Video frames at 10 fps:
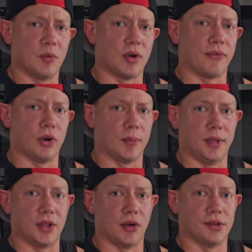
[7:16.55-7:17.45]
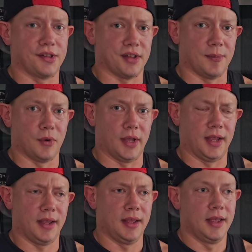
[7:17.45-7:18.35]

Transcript: more affordable than going the subway.